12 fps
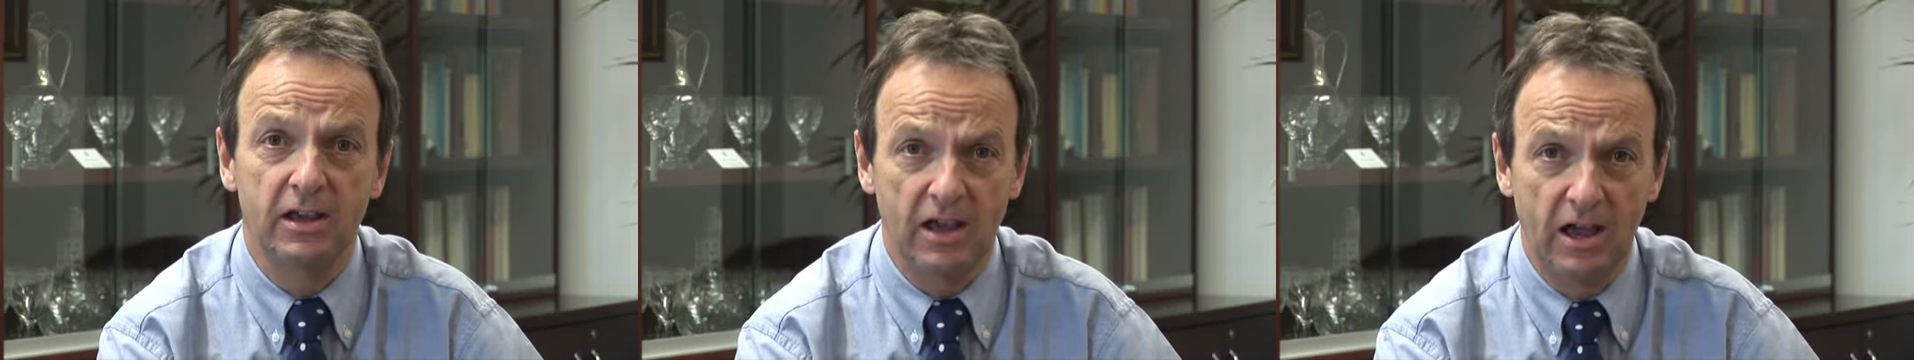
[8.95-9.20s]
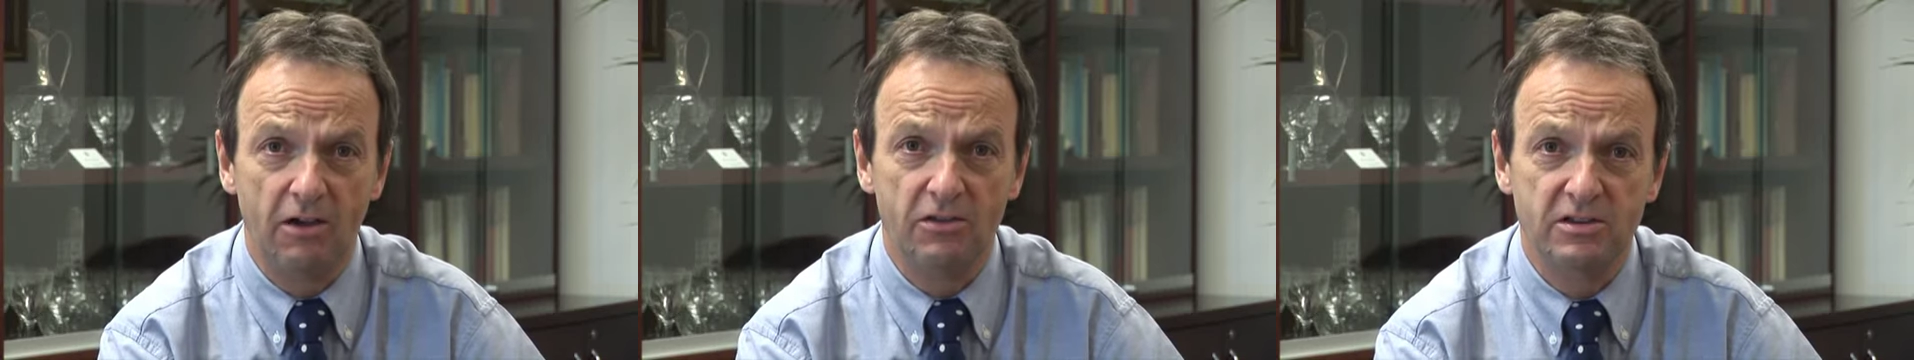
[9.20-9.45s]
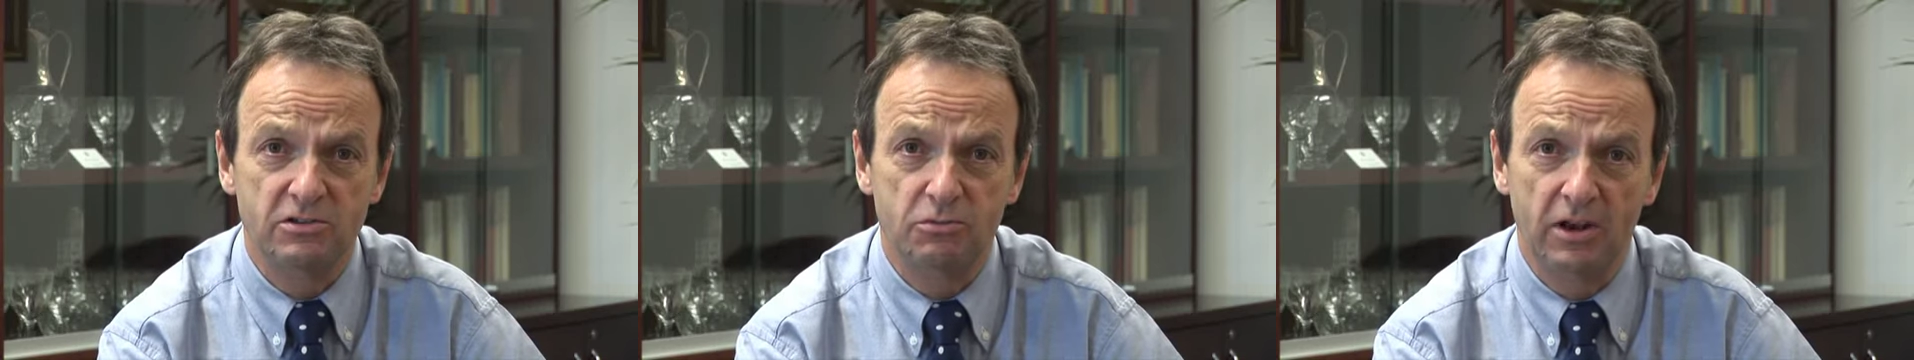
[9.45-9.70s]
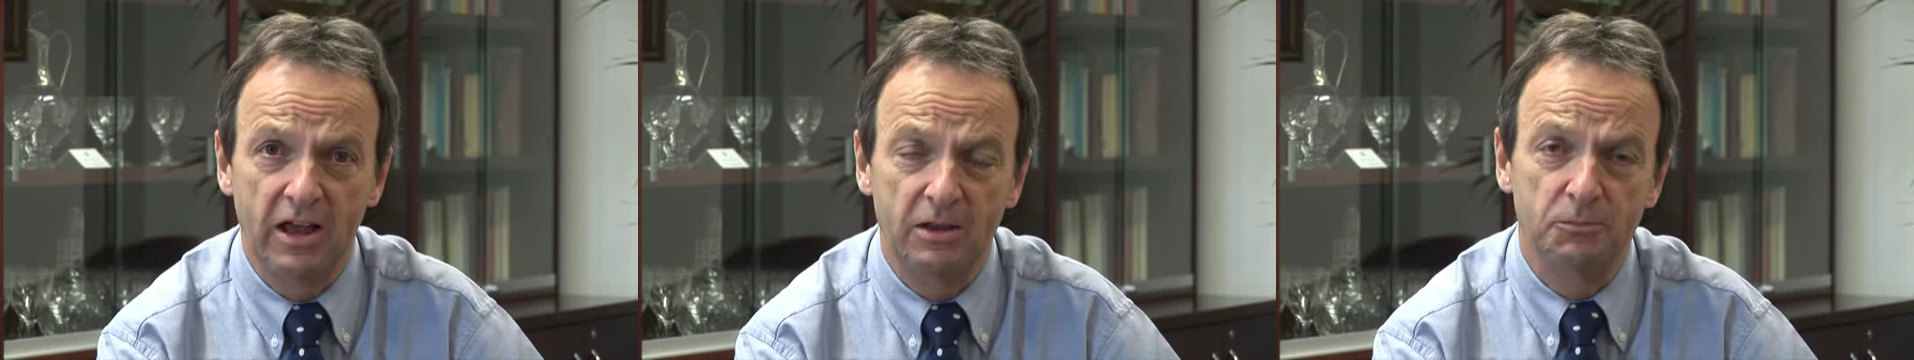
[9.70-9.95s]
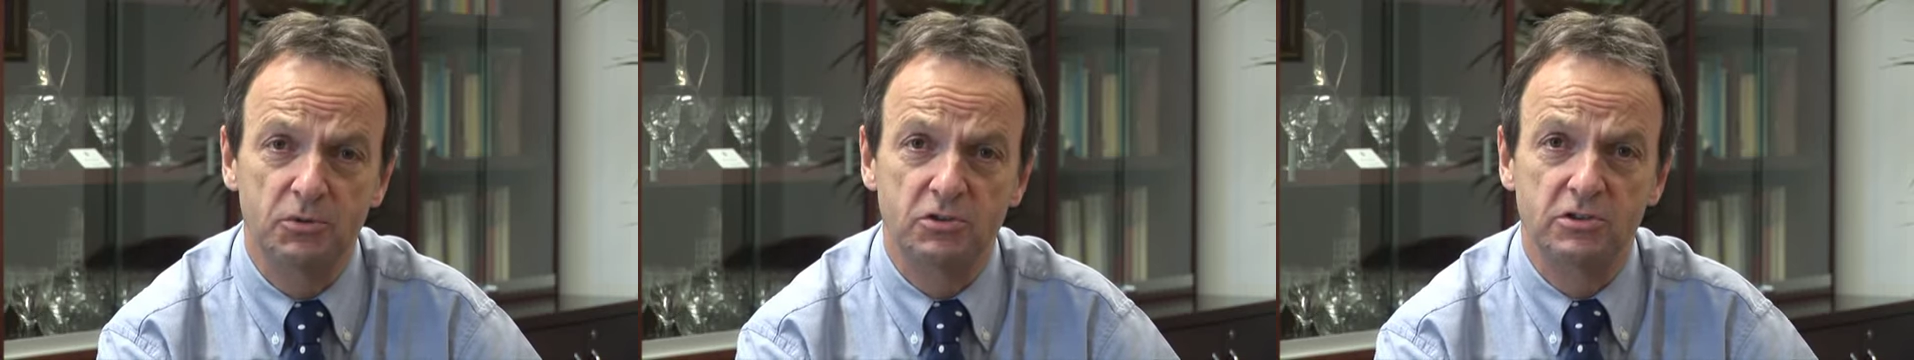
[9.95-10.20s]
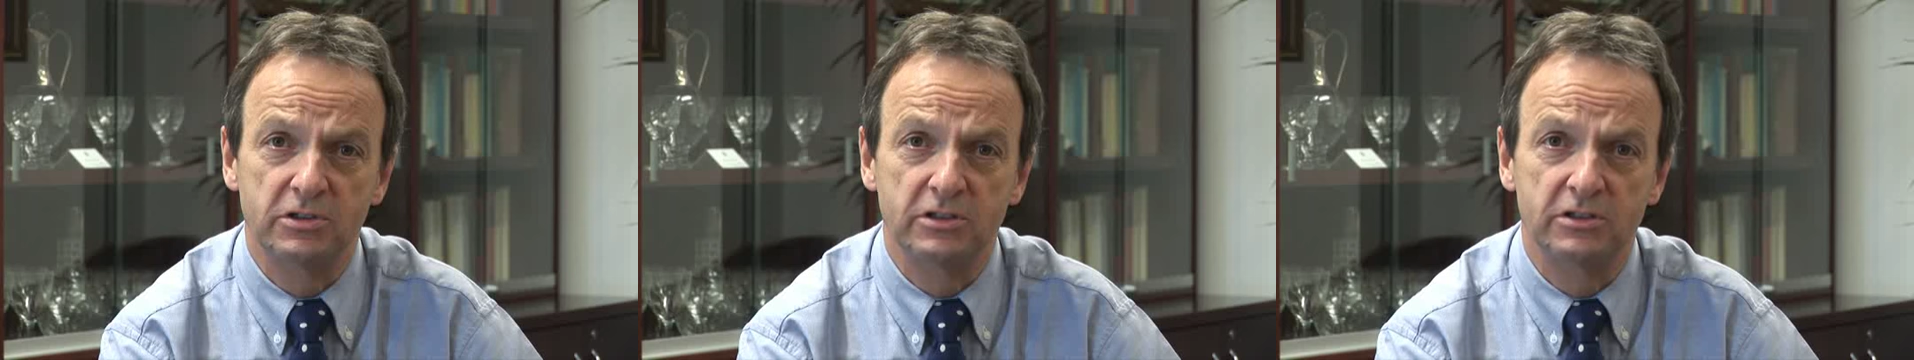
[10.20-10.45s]
how this will help you
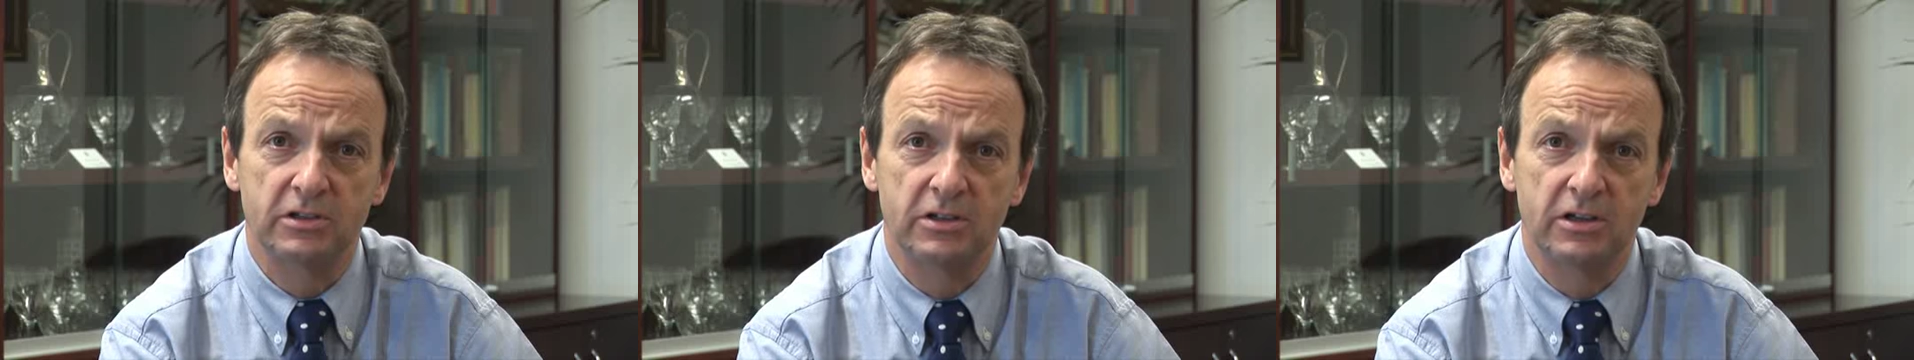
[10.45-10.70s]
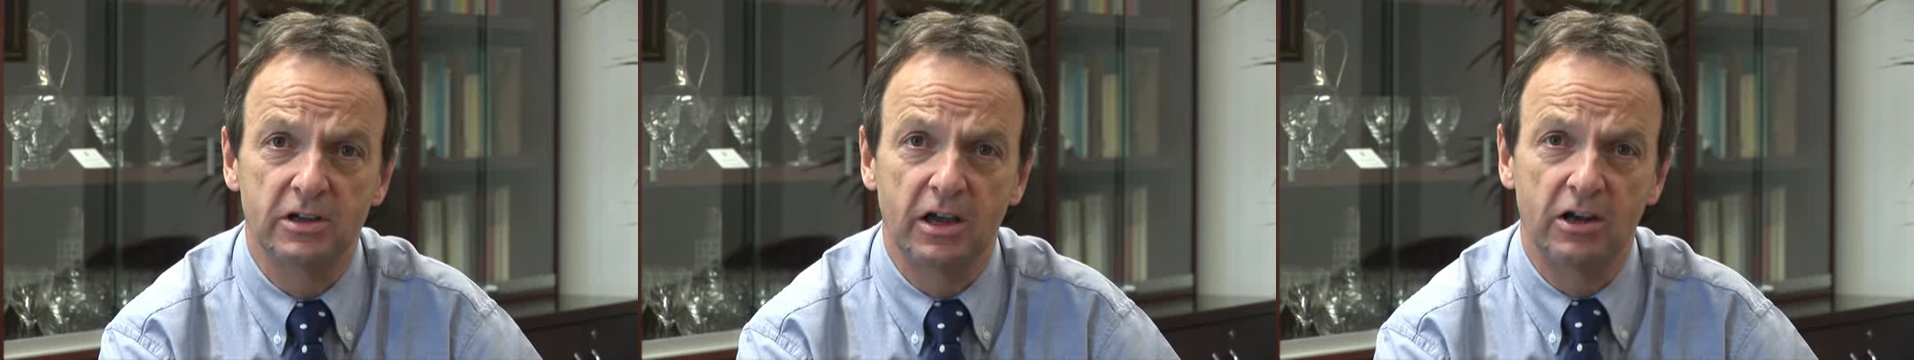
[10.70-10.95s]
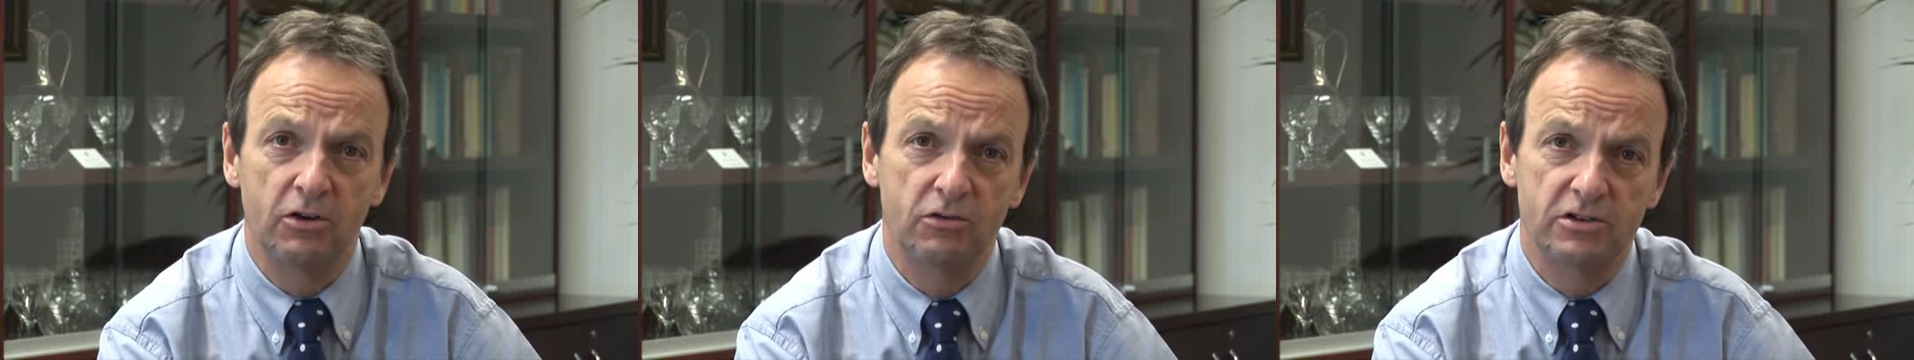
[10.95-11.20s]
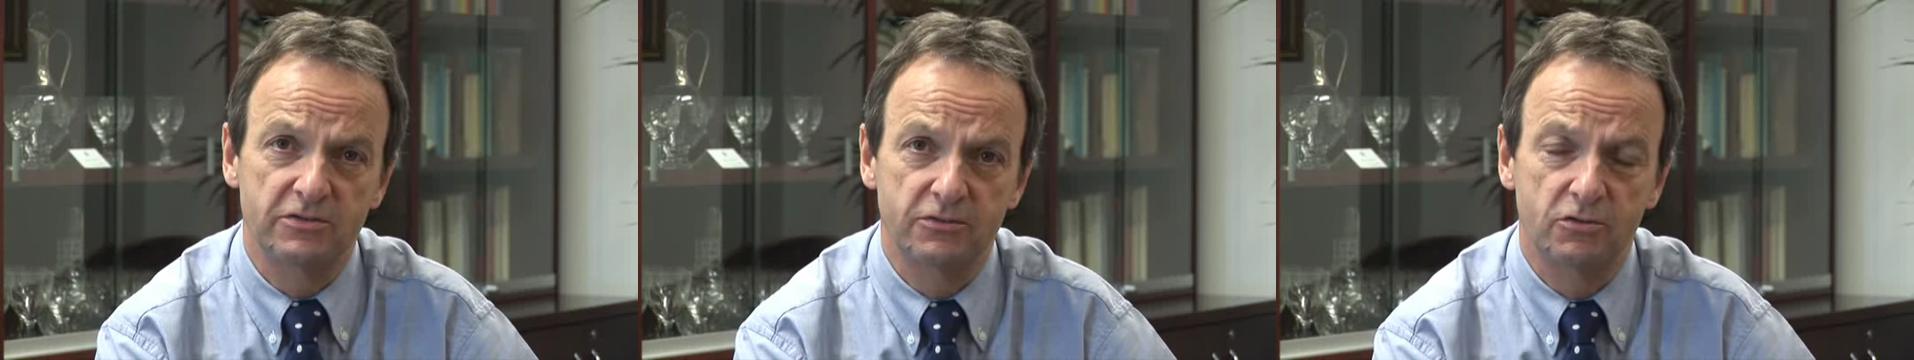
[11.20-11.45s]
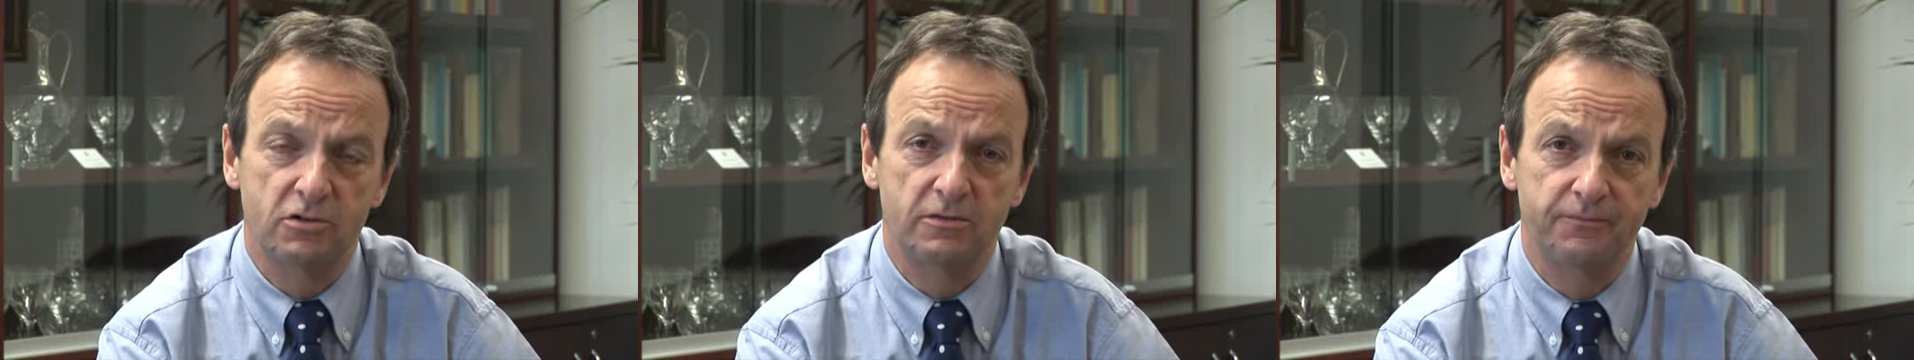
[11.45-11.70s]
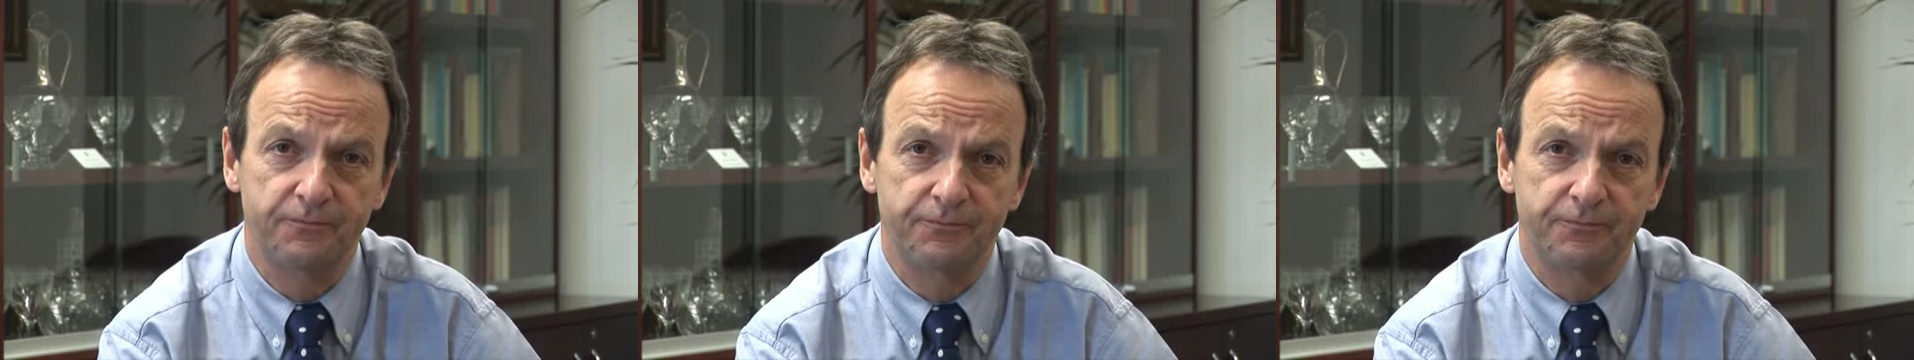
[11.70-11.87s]
do it, and who it's for.